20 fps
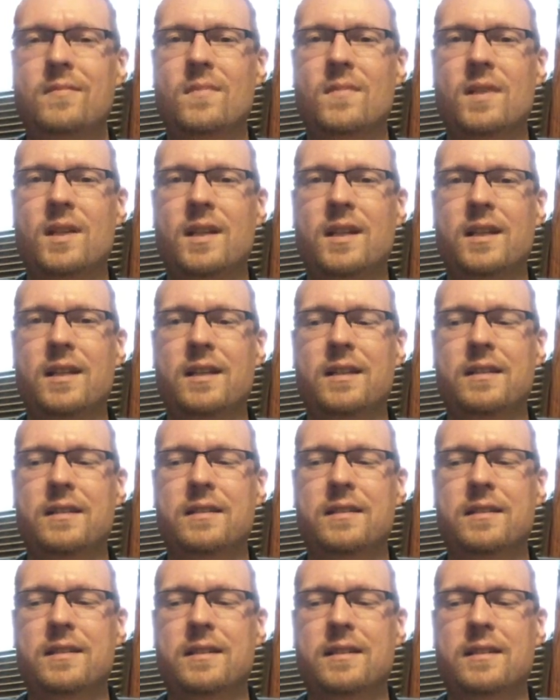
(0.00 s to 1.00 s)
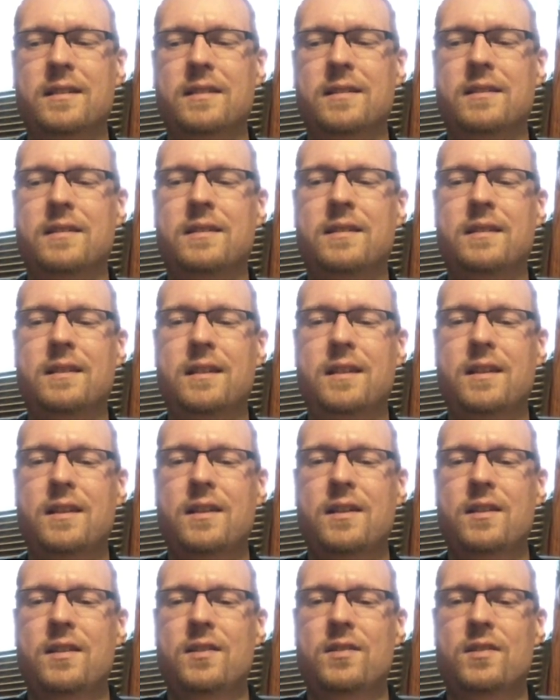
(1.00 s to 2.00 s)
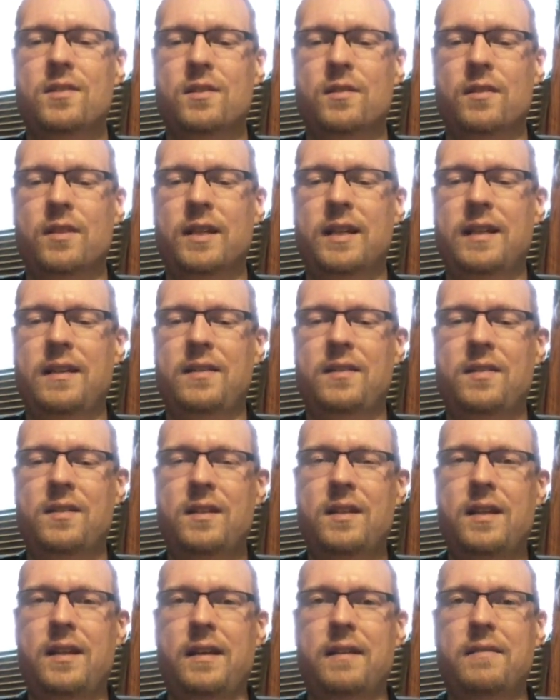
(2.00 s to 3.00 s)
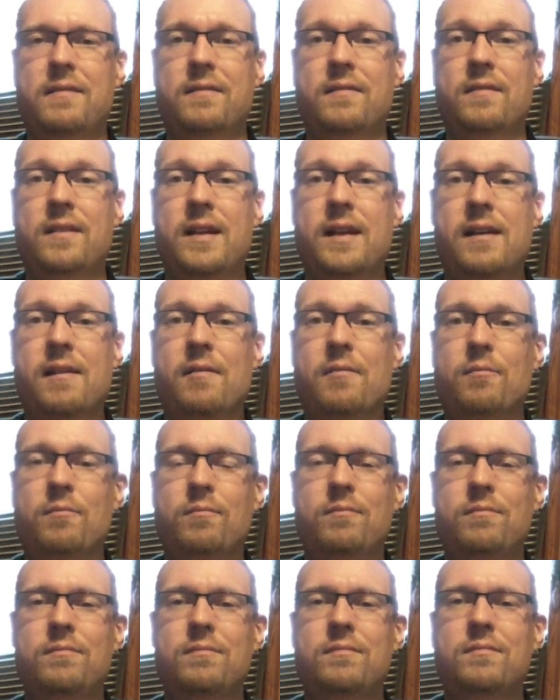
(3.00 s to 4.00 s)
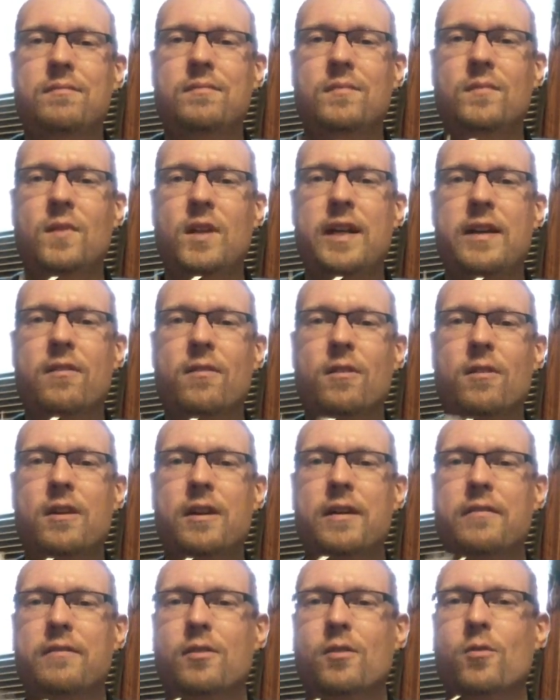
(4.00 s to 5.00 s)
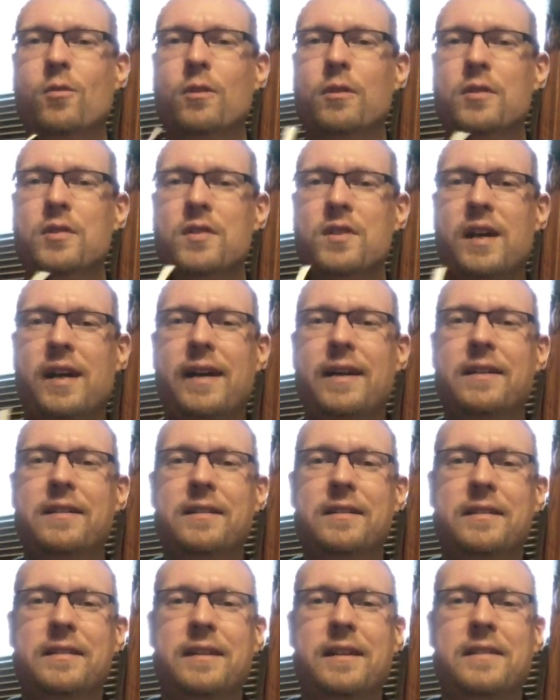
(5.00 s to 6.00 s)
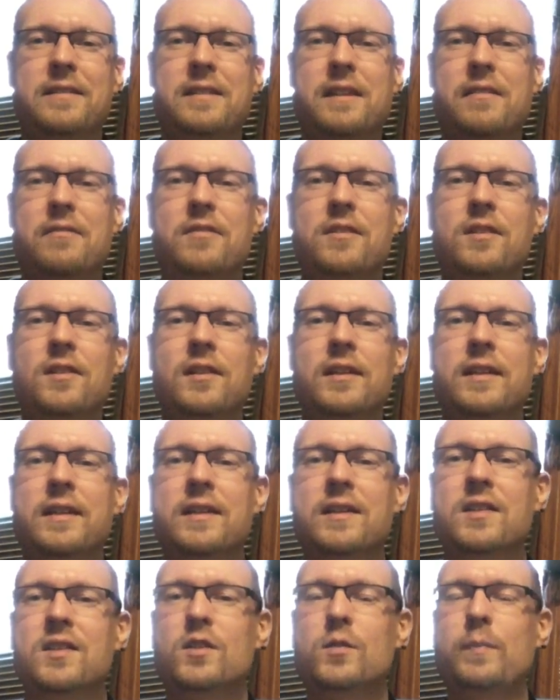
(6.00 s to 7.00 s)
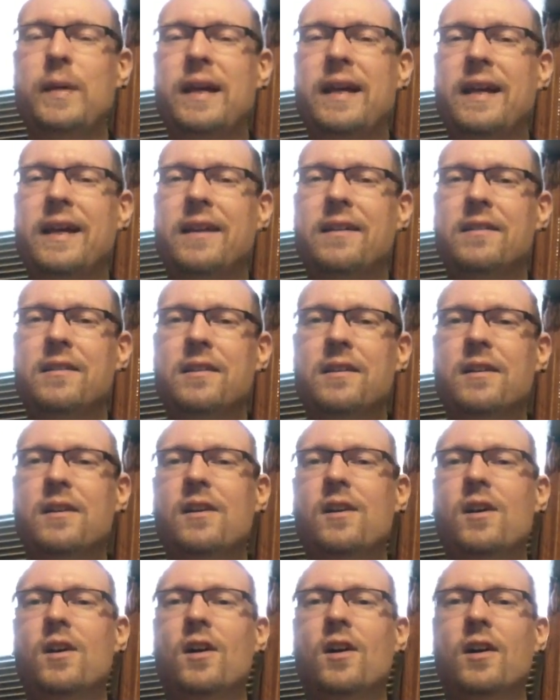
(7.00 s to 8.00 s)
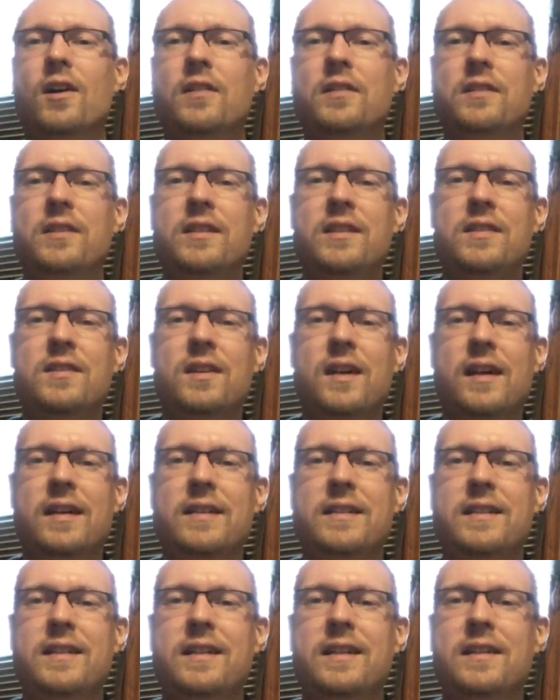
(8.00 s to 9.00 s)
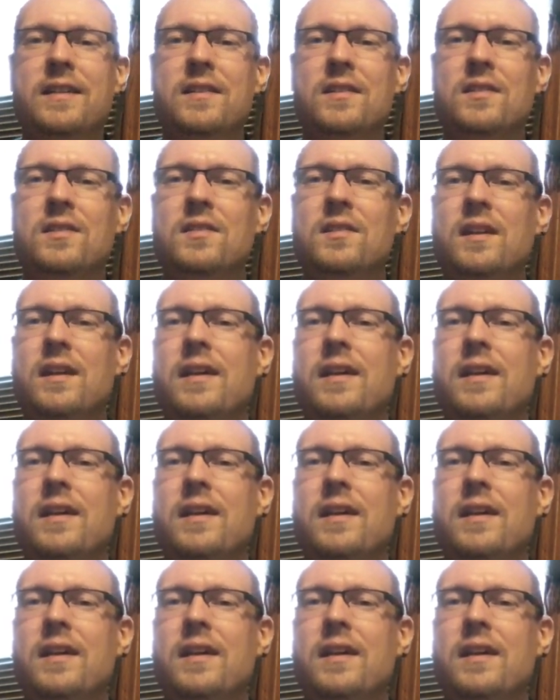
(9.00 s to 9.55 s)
And so that's it. Now, later on, of course, I could definitely expand on these ideas,